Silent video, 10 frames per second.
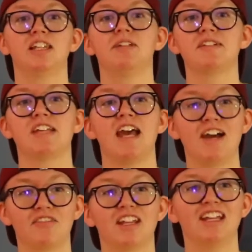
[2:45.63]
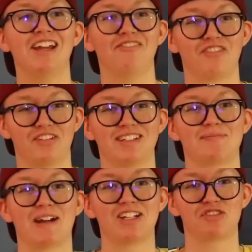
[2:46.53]
Klee was heavily
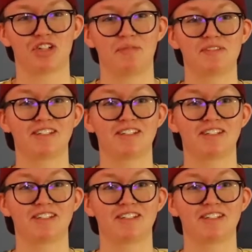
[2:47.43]
influenced by his trip